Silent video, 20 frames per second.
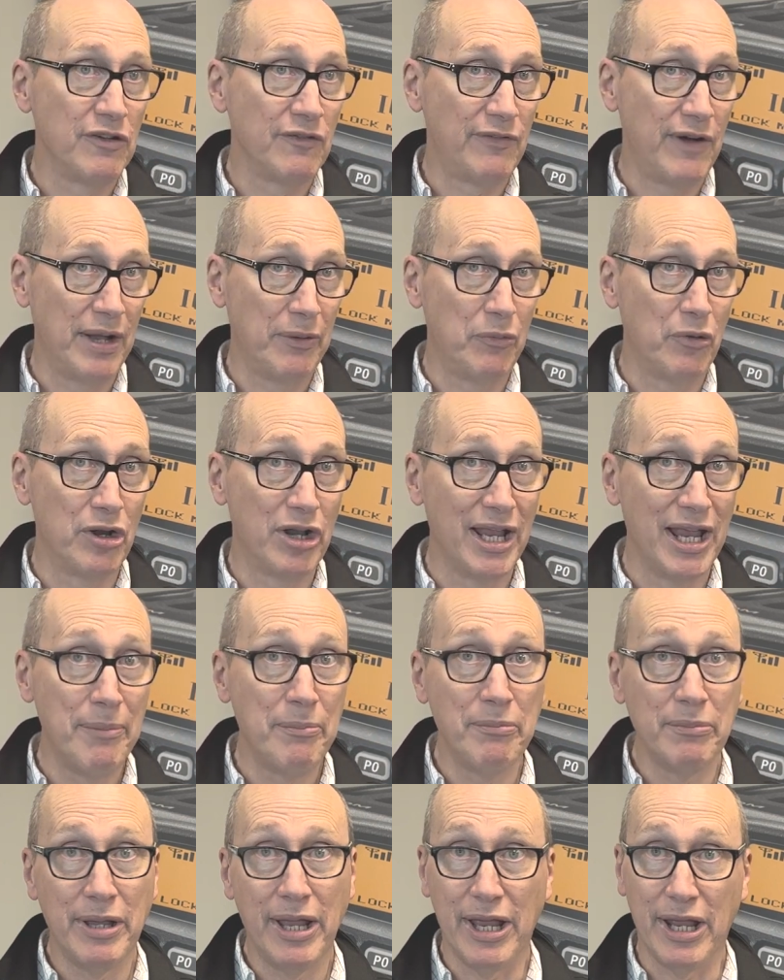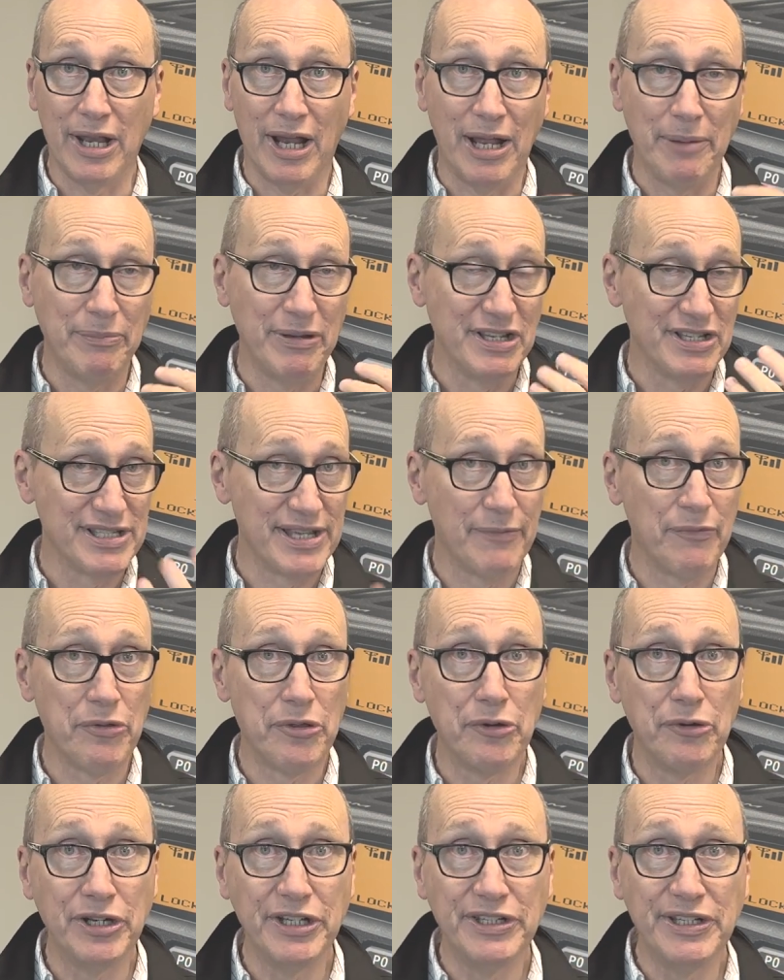501M, and
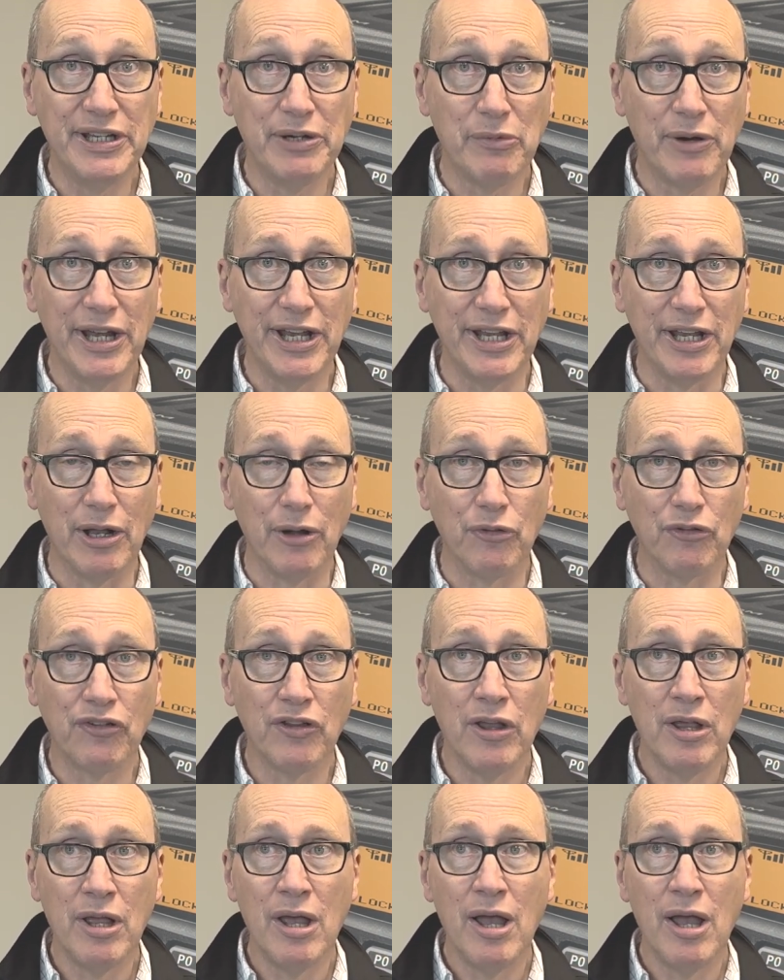IP730D radios